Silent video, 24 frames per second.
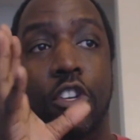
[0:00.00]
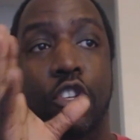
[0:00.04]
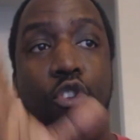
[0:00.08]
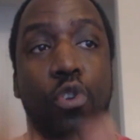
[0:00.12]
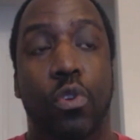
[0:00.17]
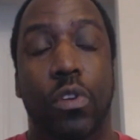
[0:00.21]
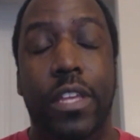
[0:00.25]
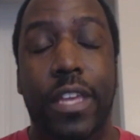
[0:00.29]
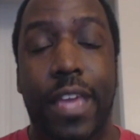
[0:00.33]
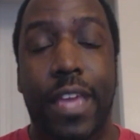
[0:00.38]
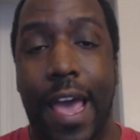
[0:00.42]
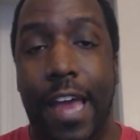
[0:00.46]

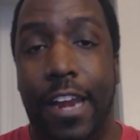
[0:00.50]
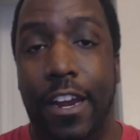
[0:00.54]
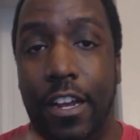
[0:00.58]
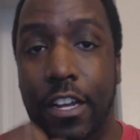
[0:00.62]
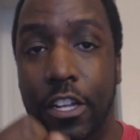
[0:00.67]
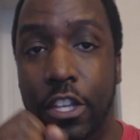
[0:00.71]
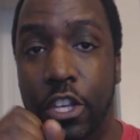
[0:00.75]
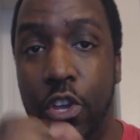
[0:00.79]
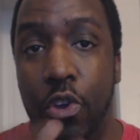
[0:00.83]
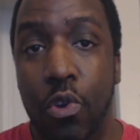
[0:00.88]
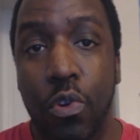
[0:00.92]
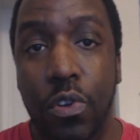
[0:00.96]

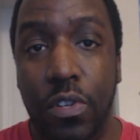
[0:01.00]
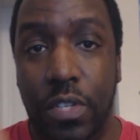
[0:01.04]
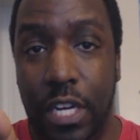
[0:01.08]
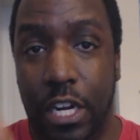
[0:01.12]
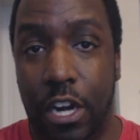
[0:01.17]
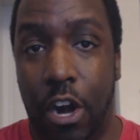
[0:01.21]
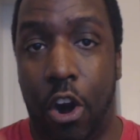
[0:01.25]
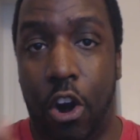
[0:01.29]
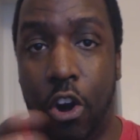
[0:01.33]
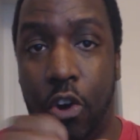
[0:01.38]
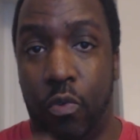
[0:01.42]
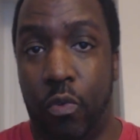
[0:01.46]
Julieta
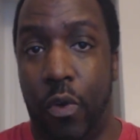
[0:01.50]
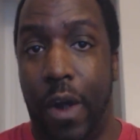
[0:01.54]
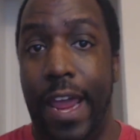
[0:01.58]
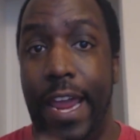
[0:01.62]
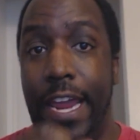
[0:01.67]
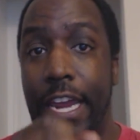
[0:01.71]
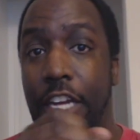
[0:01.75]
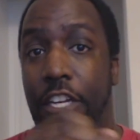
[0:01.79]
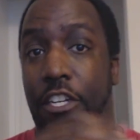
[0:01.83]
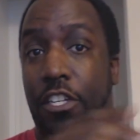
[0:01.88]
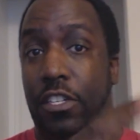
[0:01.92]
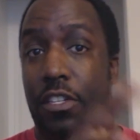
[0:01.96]
using her
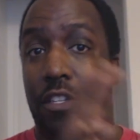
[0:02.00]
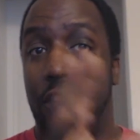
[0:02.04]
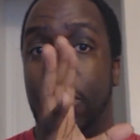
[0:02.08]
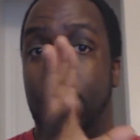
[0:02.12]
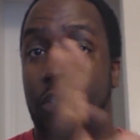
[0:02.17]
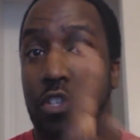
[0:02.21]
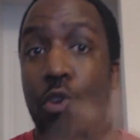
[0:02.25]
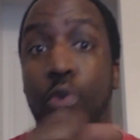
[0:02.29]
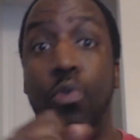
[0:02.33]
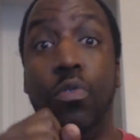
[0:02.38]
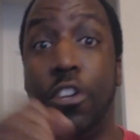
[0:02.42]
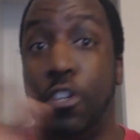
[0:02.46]
rage
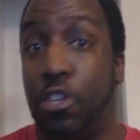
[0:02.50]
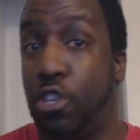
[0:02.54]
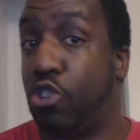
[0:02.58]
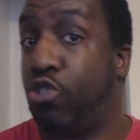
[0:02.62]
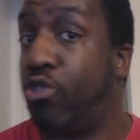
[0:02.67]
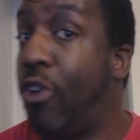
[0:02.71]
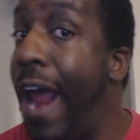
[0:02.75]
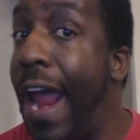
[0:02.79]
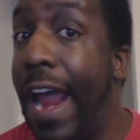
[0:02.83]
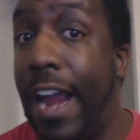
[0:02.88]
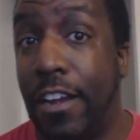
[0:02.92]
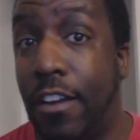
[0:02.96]
to
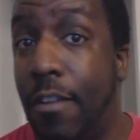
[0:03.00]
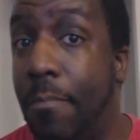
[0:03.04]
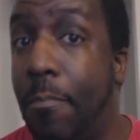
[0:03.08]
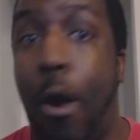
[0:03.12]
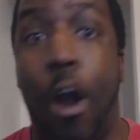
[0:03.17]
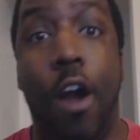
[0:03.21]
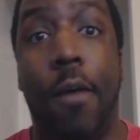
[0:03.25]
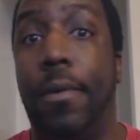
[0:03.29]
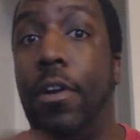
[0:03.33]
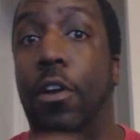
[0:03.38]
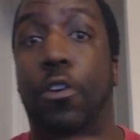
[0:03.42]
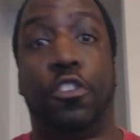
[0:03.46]
distract the
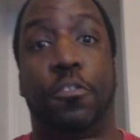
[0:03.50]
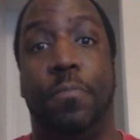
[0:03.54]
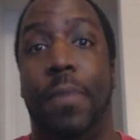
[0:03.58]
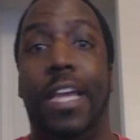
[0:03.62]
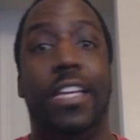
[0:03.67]
Barbados,